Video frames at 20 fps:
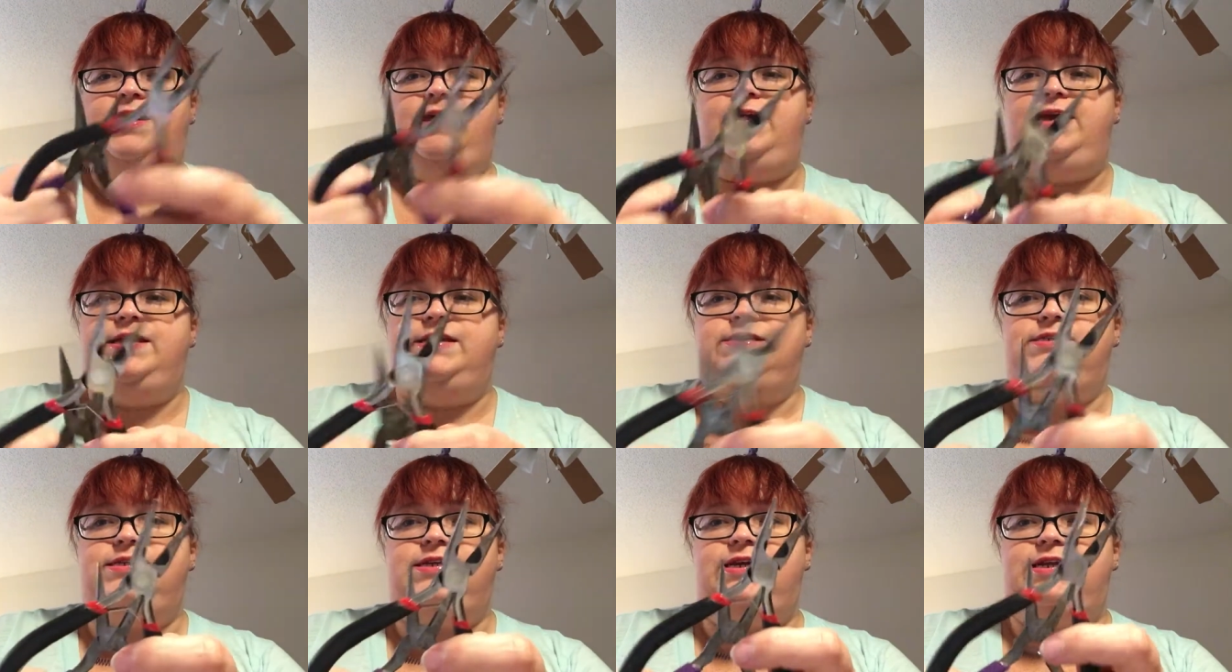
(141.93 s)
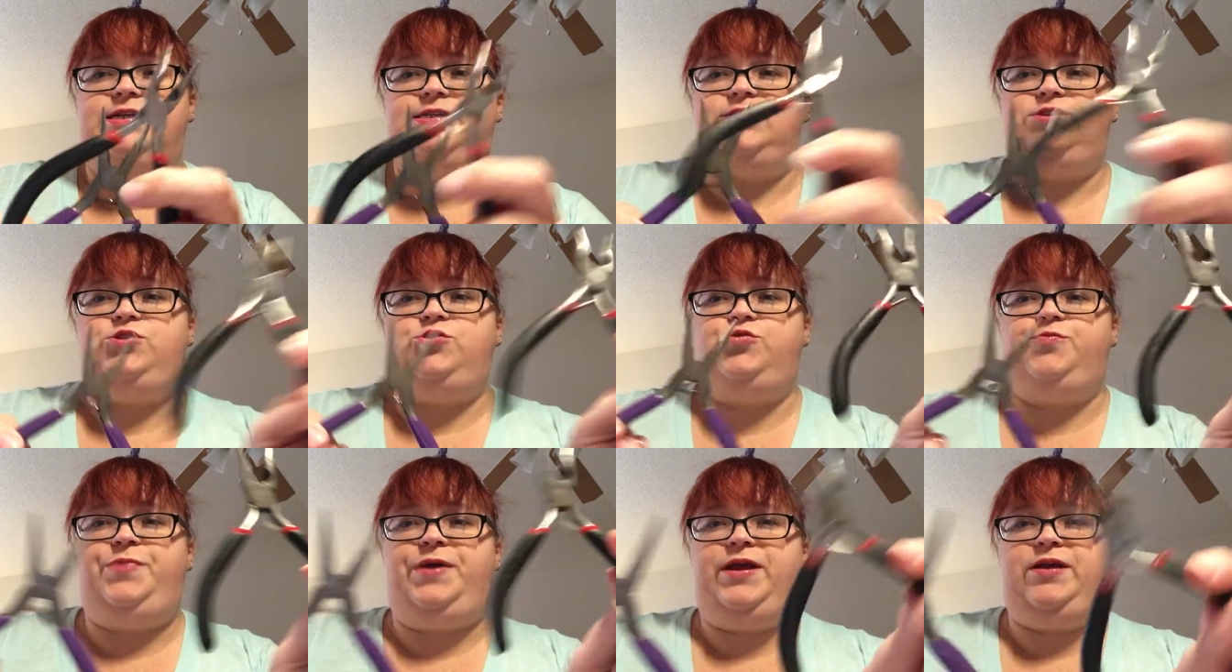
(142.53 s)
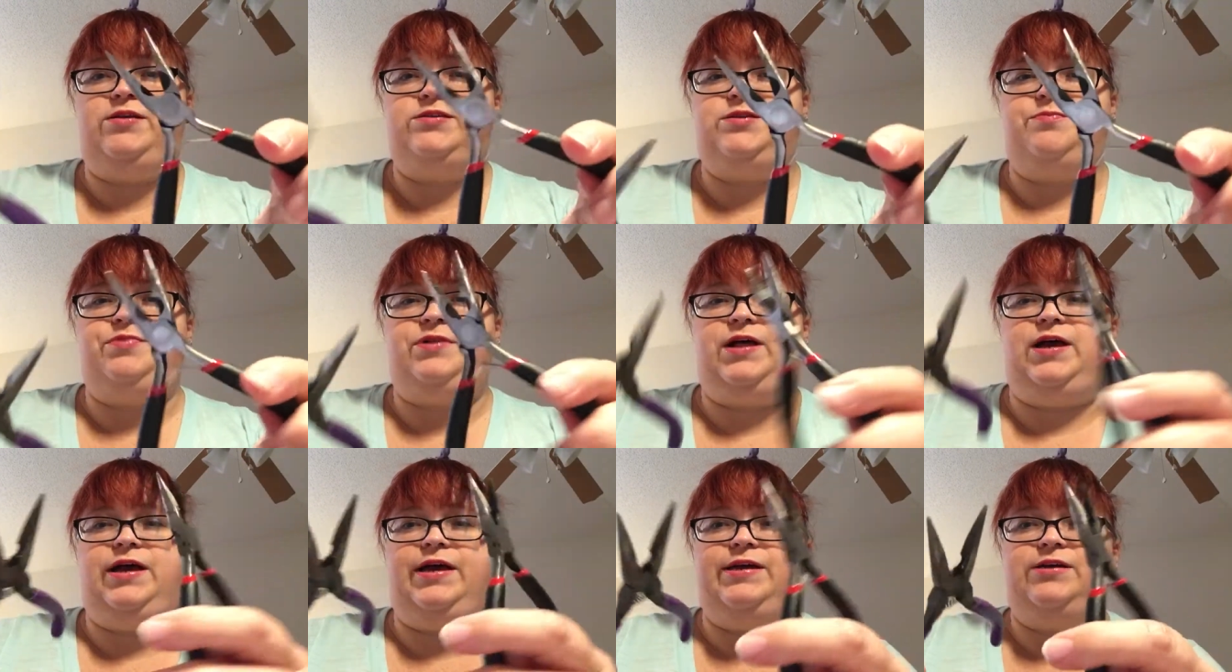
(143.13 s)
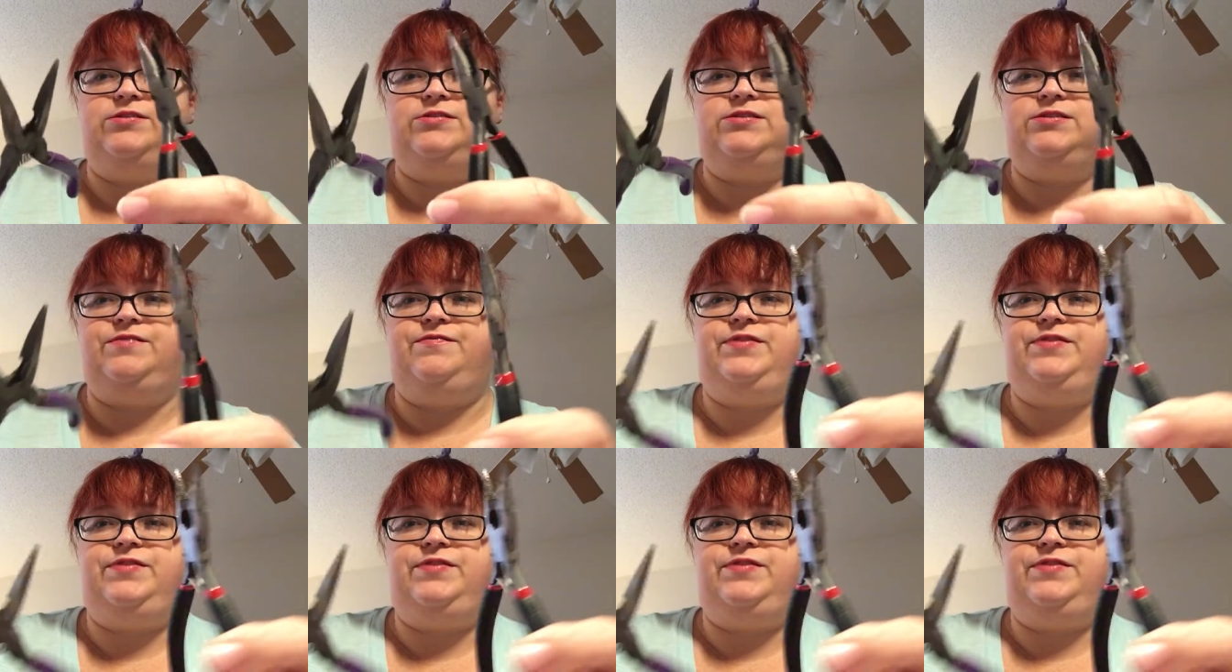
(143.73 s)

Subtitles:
is to get 2 pairs of pliers.